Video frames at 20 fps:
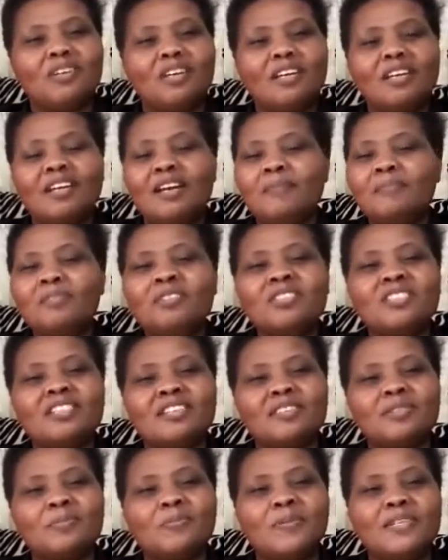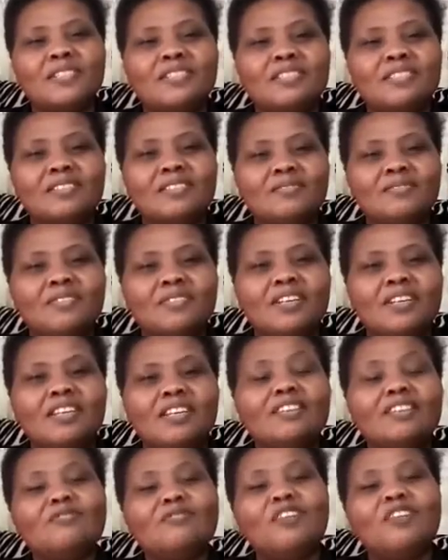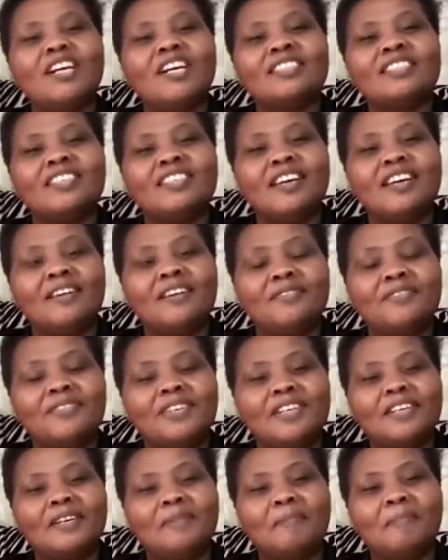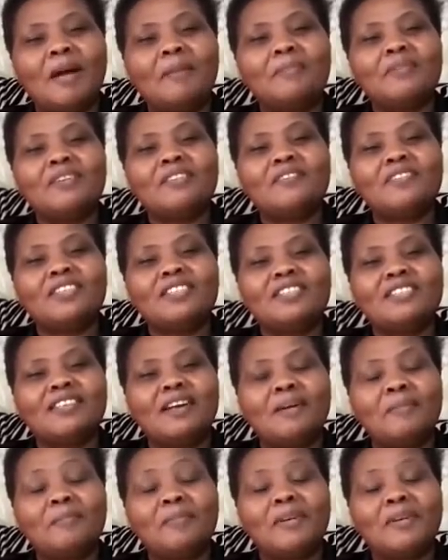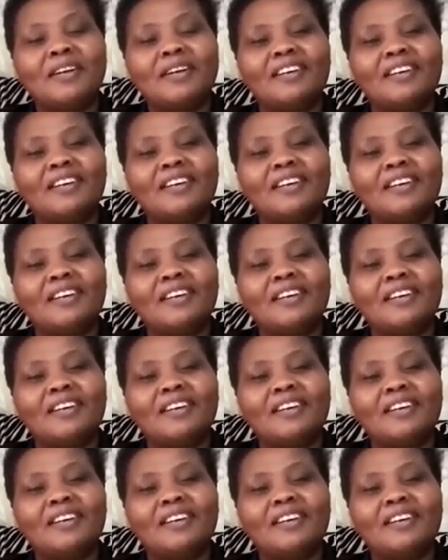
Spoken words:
And I'm not expensive. In fact, I have, I'm giving some